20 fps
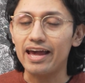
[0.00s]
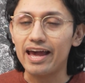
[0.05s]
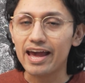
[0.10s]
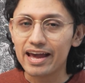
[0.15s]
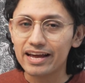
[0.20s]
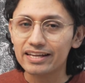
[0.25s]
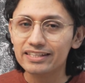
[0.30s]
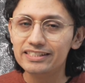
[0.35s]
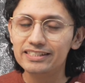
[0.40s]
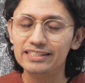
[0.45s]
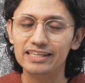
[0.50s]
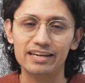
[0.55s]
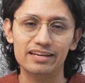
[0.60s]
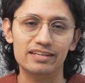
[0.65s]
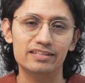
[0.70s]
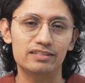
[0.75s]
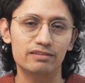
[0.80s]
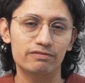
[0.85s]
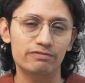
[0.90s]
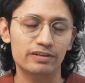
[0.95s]
and
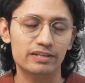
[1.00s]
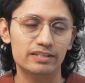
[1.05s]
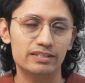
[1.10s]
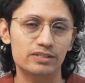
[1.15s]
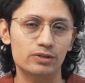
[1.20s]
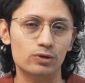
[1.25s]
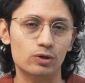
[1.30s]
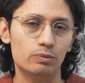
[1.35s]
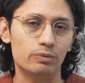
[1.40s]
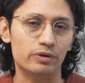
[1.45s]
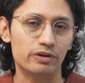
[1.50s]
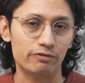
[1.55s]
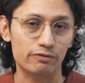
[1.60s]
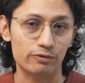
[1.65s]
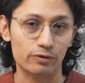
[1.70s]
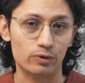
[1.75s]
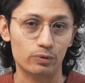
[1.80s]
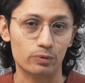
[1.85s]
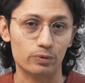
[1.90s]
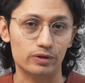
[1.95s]
scientific discovery
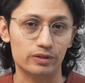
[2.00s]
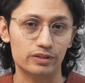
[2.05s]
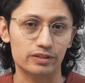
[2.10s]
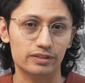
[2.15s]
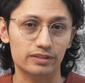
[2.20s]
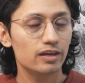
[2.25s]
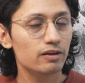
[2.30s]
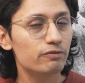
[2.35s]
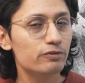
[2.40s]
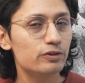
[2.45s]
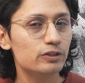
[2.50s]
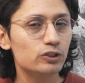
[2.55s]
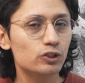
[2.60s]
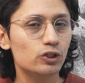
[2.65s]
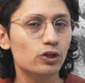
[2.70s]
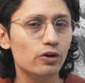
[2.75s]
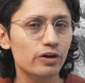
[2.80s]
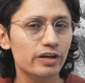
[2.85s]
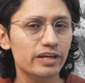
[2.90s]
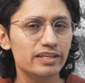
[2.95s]
forward. If you
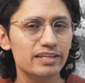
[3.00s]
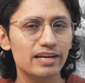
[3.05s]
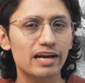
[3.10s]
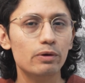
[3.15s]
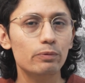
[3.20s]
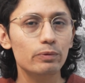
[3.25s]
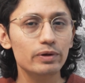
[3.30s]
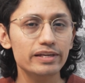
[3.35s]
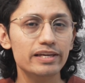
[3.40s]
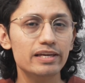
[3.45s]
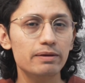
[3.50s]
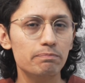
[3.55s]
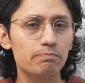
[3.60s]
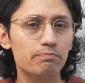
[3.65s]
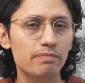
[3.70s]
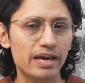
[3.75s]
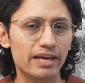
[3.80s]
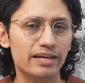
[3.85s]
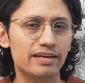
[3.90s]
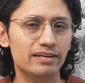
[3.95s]
enjoy it, I will keep
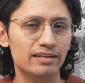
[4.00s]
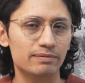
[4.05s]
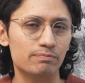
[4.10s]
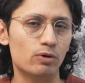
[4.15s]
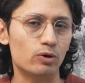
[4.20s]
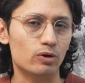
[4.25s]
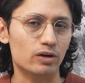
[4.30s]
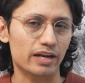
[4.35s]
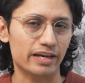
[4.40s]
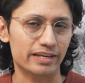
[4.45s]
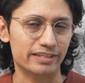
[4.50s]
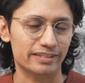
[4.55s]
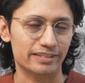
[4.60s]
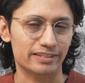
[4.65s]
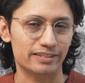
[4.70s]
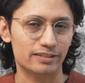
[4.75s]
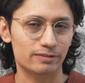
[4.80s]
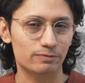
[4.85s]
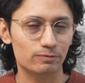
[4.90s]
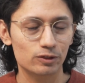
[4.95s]
making more like
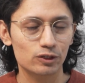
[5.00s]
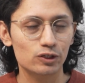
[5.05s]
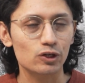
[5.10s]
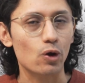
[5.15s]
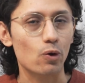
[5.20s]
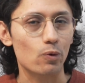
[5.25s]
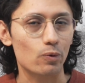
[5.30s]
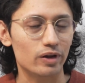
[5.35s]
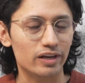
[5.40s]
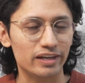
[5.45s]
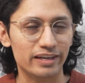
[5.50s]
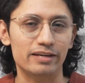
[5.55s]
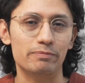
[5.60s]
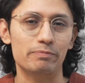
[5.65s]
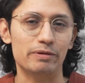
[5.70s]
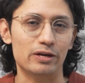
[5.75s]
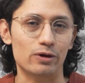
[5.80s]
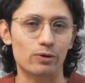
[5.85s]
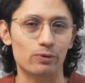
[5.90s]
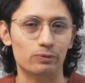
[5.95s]
this, so let
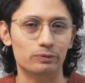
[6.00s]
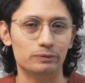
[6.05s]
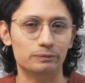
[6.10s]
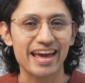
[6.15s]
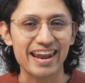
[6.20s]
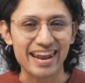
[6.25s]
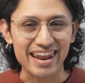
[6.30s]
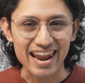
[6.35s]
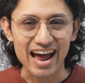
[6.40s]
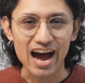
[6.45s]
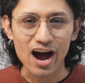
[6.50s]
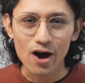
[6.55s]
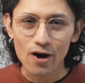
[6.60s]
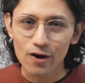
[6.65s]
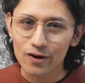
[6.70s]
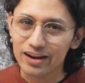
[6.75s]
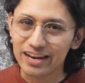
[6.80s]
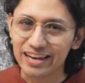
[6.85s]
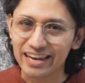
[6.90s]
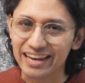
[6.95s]
me know. And
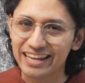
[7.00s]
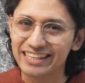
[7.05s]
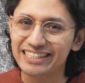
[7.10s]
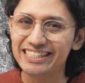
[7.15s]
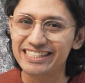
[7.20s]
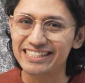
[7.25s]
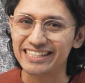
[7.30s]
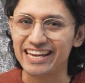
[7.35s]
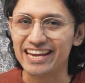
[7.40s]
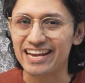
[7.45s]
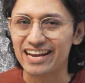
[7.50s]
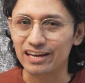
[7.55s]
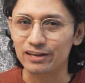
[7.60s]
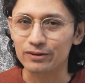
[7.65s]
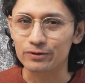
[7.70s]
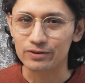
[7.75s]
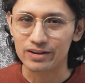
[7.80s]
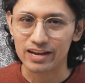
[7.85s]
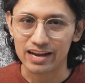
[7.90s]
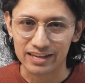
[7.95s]
now, let's take a
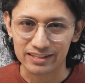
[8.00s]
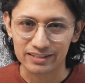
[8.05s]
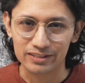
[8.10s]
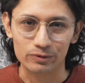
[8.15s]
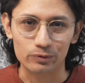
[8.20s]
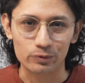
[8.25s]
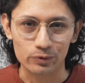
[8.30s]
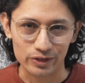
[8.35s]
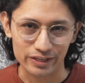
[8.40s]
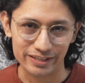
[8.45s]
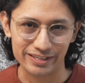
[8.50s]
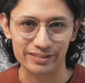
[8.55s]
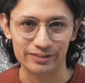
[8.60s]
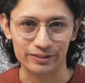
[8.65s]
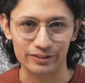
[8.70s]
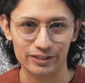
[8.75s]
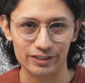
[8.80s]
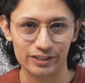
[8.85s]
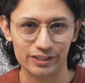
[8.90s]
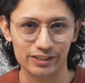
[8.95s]
look at the
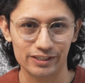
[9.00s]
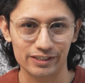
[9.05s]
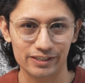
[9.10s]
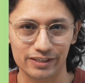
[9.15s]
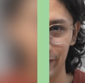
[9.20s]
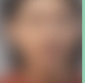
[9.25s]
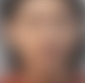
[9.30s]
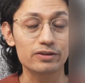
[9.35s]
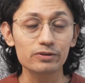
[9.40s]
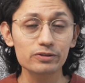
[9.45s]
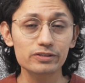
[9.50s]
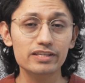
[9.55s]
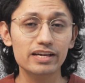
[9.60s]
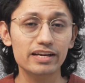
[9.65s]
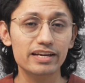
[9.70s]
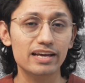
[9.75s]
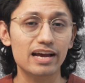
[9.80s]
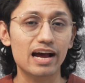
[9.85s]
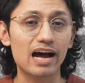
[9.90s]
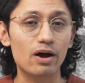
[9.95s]
research. A new
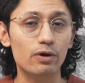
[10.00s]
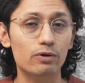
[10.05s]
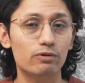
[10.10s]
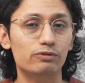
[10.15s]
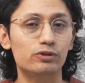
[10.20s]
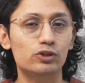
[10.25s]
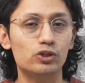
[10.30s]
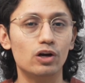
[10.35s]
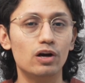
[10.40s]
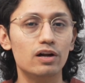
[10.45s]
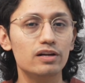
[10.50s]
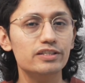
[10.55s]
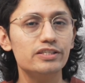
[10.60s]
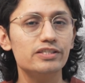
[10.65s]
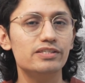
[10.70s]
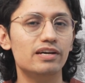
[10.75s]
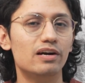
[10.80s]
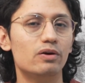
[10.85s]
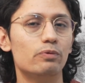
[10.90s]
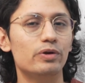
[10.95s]
study out of Charles
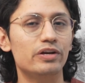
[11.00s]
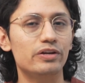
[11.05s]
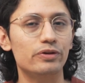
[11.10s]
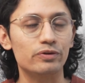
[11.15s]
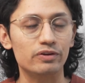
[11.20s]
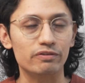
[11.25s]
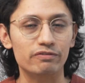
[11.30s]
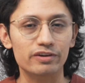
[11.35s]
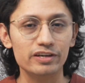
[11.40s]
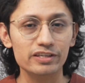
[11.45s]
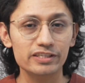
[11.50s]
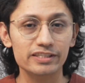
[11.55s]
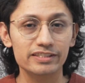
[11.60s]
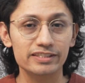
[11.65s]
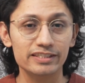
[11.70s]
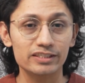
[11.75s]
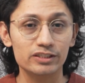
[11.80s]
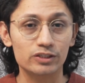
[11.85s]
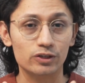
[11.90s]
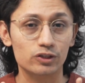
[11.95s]
Darwin
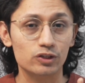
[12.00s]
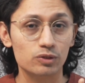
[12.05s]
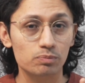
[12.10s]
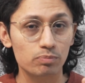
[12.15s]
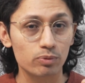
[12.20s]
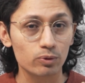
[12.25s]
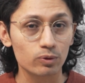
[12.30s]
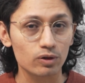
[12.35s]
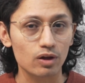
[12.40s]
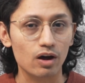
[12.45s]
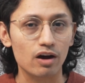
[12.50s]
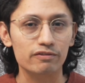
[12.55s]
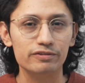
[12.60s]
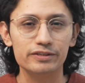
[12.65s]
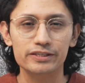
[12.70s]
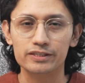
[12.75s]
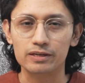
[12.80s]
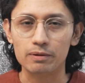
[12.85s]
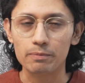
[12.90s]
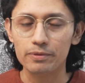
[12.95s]
University just pulled off
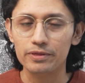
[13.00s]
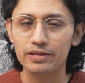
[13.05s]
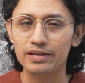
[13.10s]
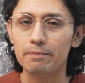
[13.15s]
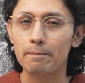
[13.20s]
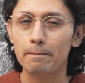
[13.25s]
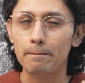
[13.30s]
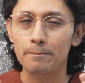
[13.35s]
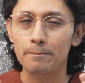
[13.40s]
something